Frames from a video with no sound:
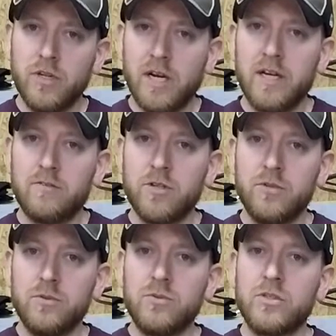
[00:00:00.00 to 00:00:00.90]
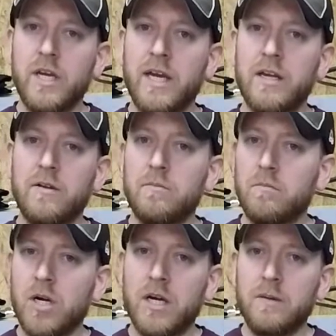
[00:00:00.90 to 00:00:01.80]
that I ever use, and
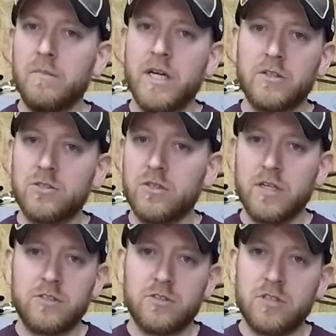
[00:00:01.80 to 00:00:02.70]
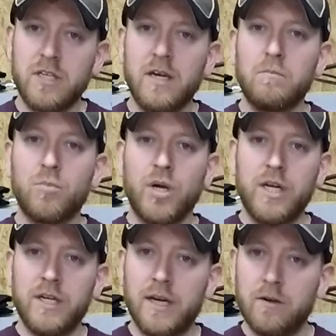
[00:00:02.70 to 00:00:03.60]
my Maker Select just kept
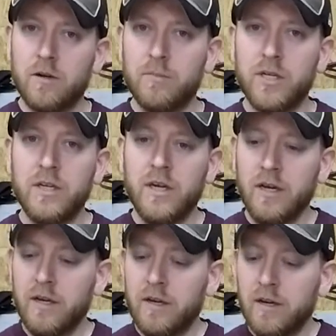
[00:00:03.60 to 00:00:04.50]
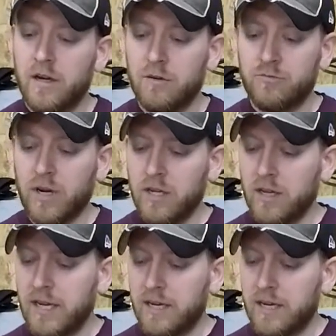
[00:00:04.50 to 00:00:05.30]
breaking down on me. Uh, finally, I